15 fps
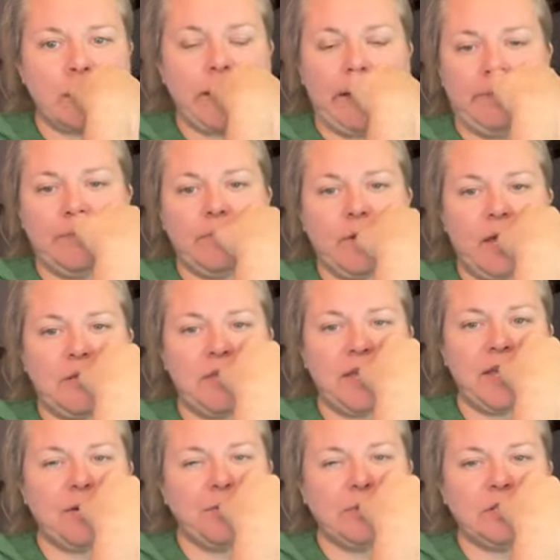Yeah, I
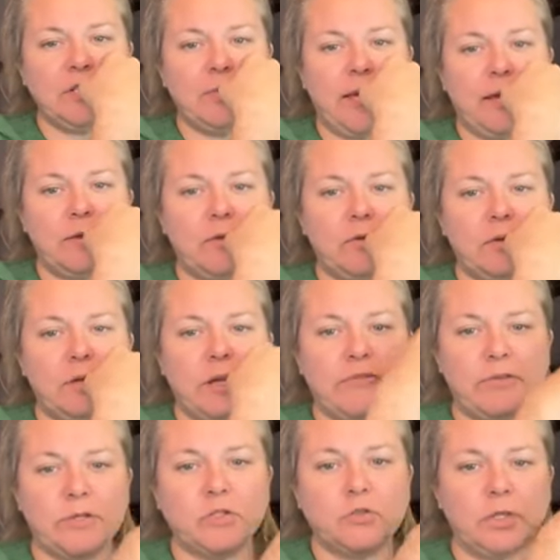think I will do my own
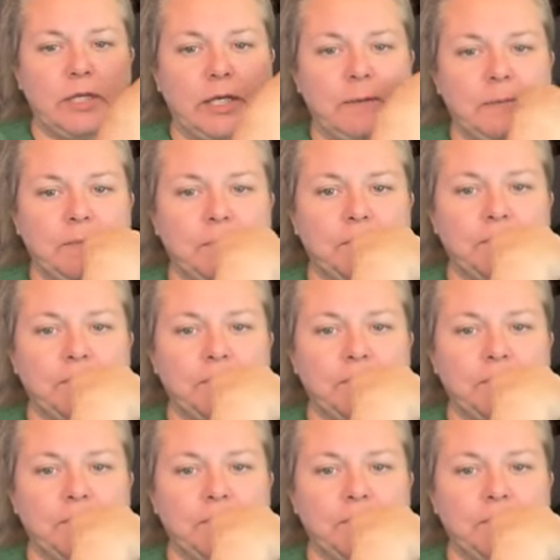eventually.